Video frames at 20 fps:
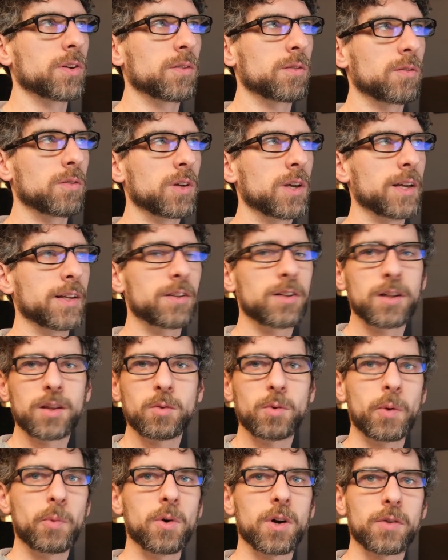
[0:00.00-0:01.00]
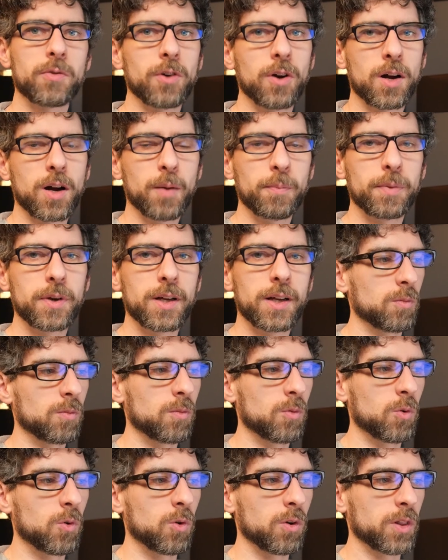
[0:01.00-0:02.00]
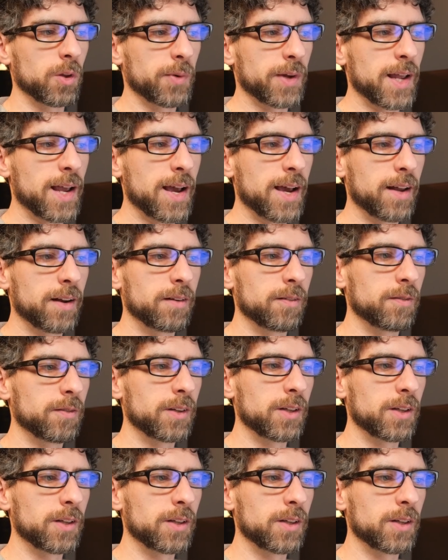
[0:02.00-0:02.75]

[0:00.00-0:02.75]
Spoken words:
it's not that we worked for a company or that we had,